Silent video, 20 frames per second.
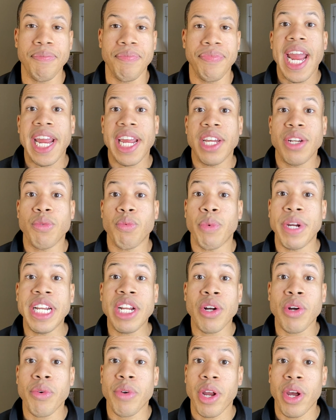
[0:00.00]
And we
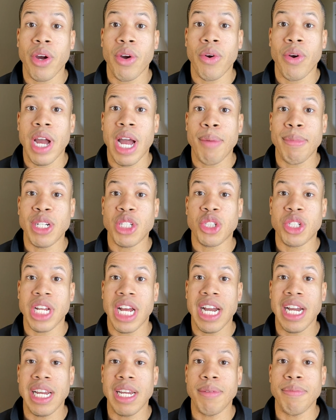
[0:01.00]
don't know how much
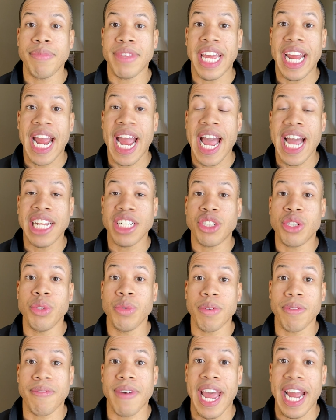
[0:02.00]
time they had to,
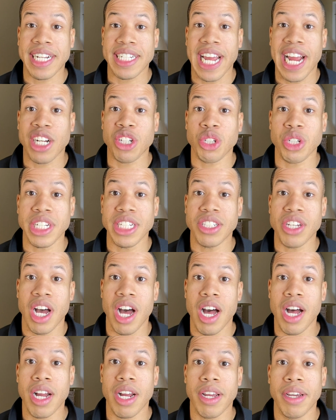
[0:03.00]
in fact, actually
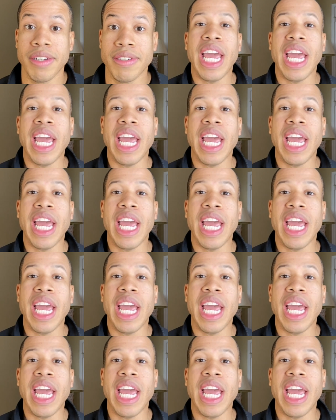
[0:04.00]
talk.